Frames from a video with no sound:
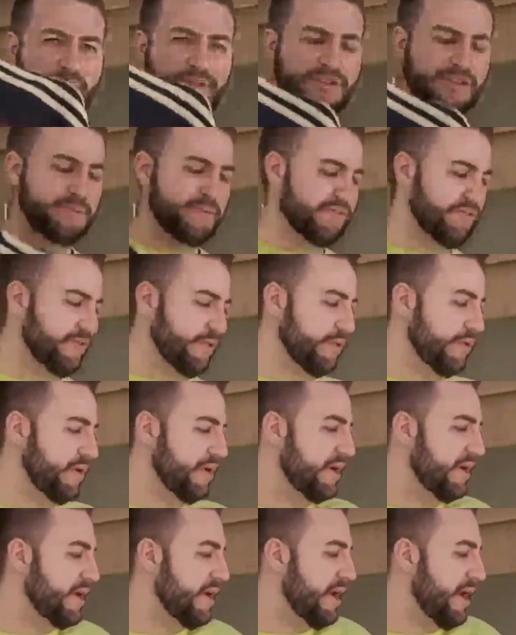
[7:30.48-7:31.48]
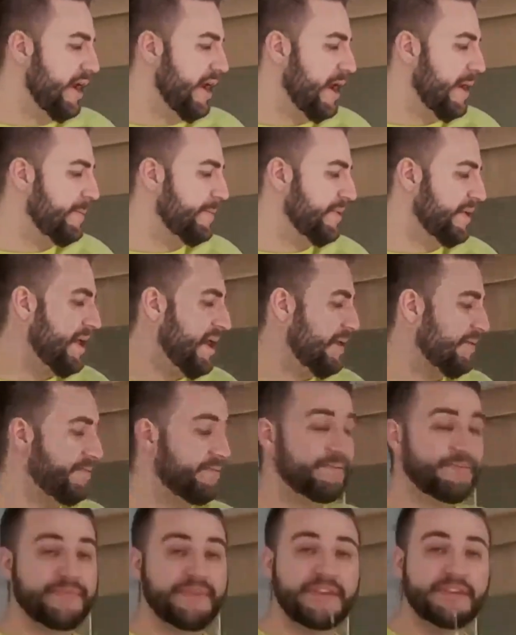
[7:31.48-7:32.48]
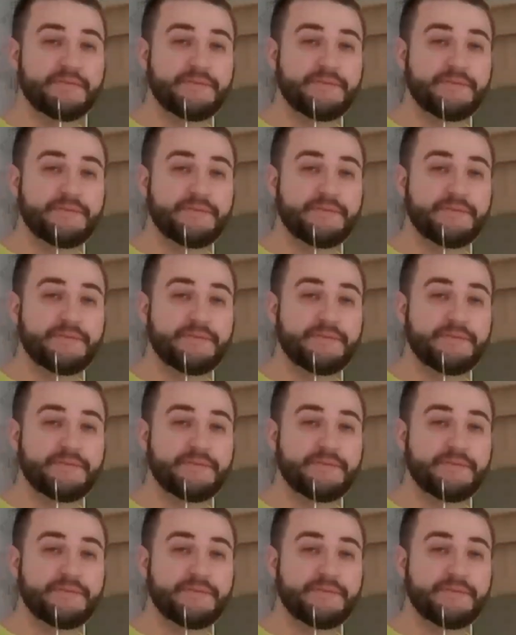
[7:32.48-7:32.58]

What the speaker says: one just before. But yeah, these